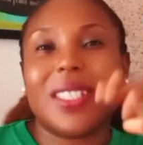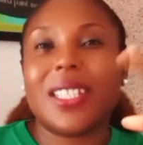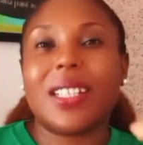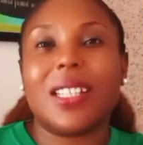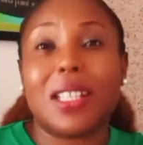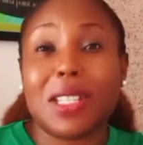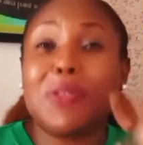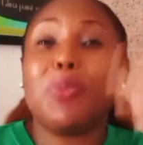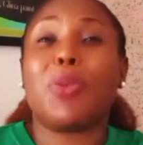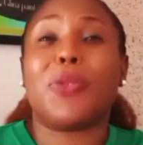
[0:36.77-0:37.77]
thickeners,
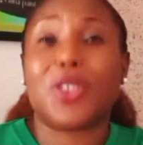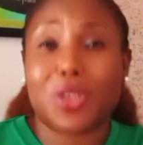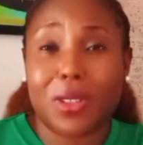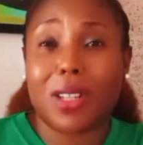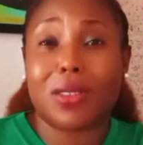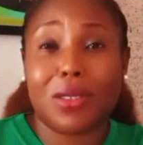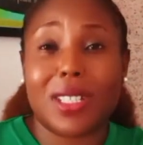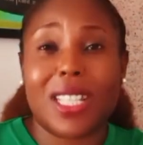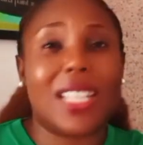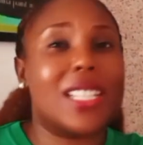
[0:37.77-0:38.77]
even professionals, you
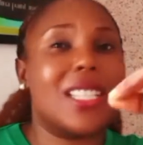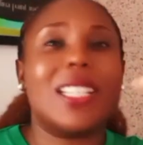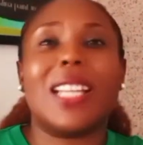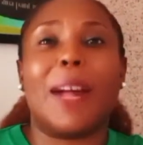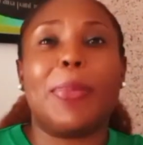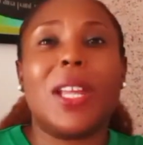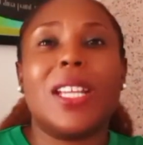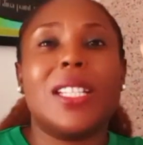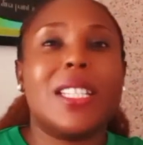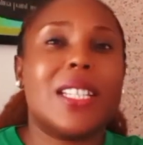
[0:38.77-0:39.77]
understand, they think that
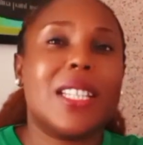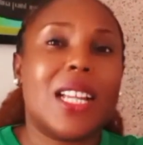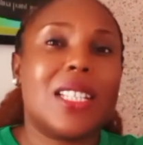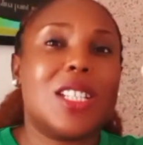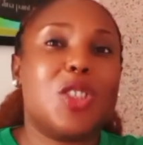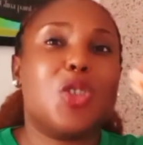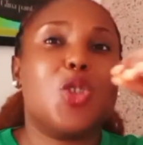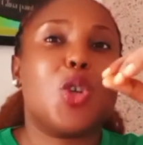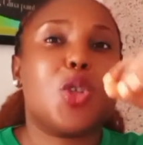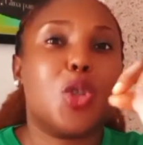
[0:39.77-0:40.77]
thickeners is
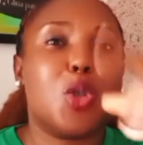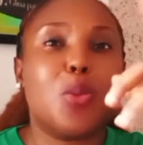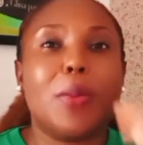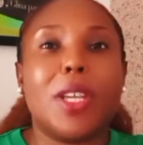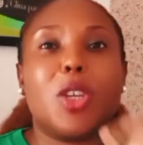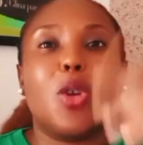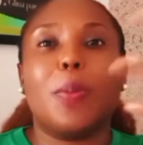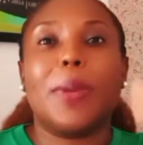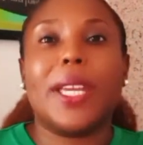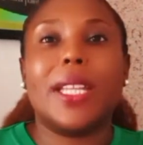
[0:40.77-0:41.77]
just to make your
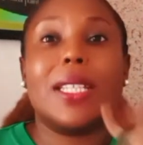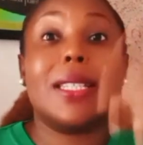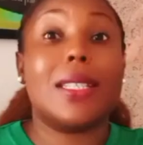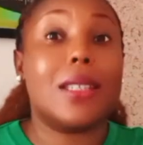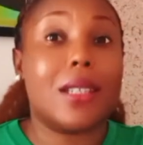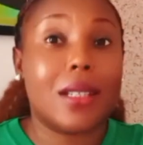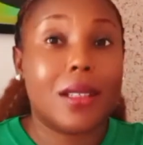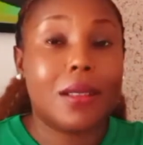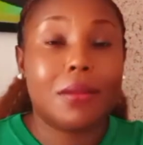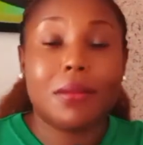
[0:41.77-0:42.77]
paint thick.
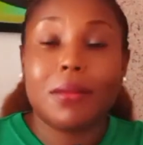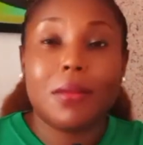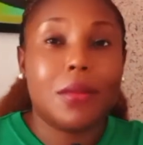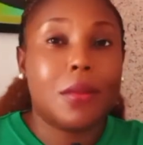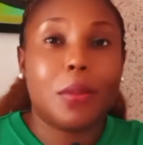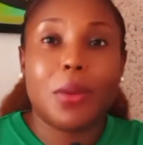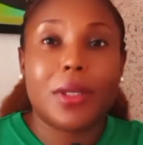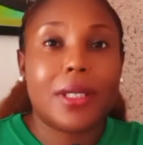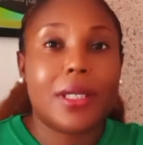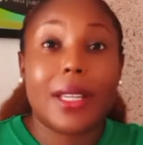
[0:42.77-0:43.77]

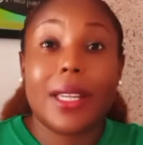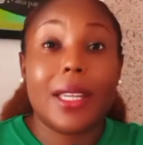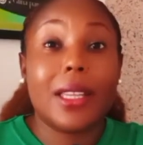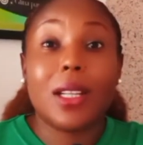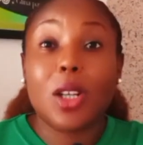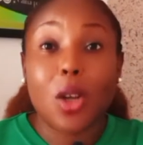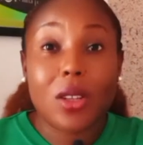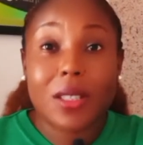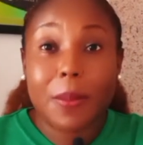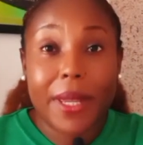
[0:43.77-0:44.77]
But in the
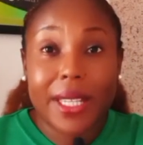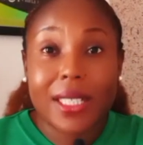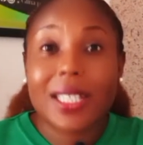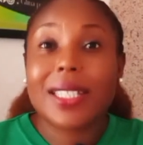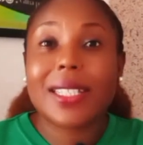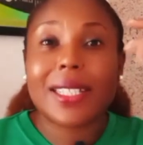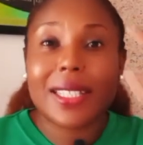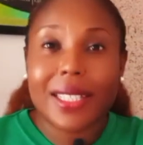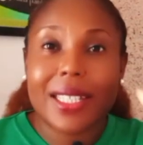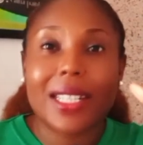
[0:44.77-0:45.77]
gloss paint,
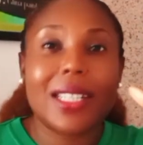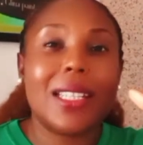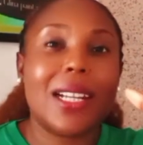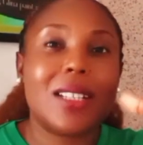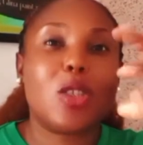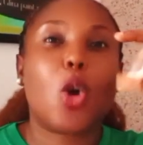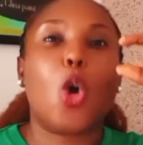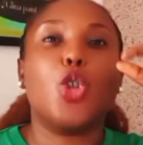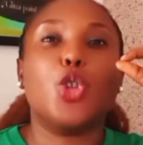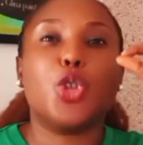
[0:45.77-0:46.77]
thickeners
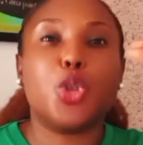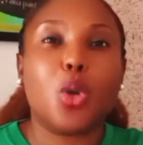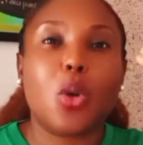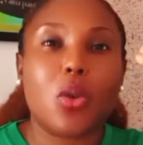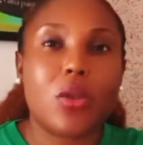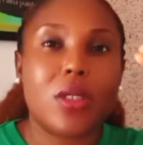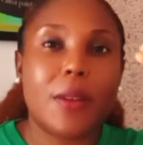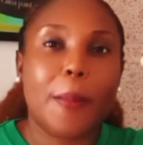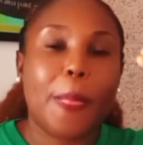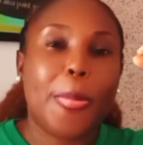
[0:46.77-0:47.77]

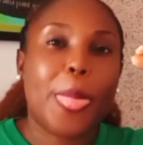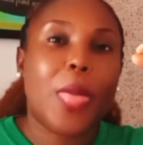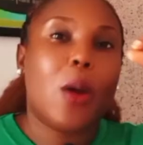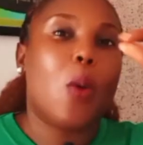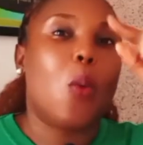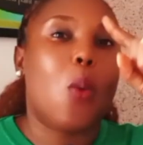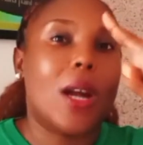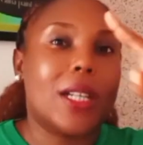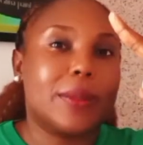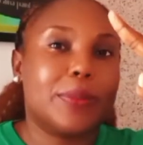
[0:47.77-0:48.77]
controls
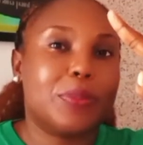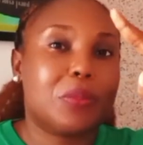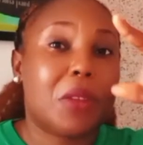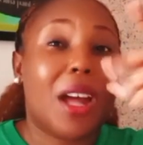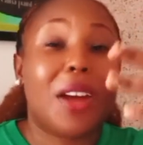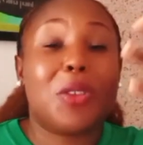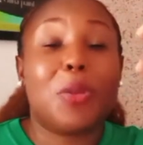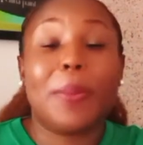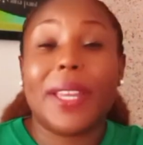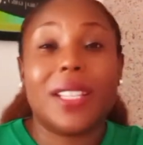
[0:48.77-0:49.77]
one, how
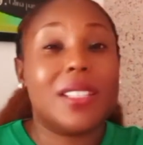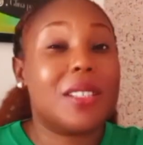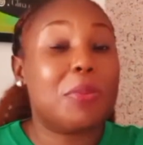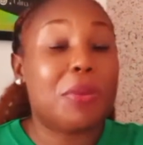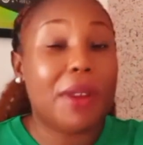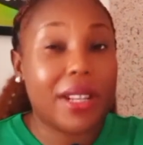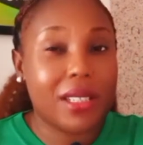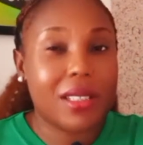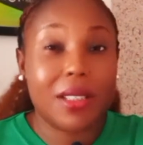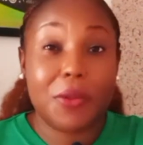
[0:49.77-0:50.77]
your paint
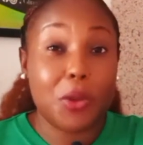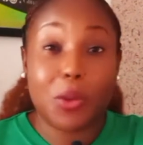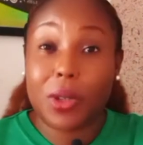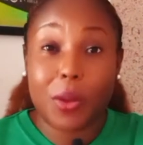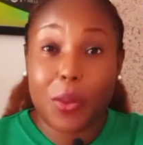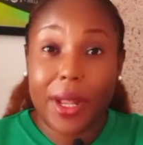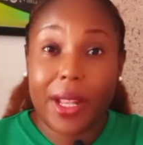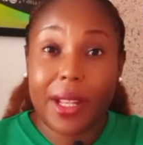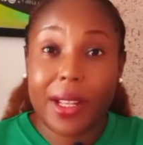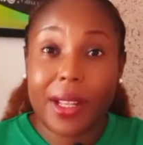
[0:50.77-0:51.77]
spreads, if you're not
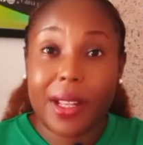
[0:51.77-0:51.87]
aware.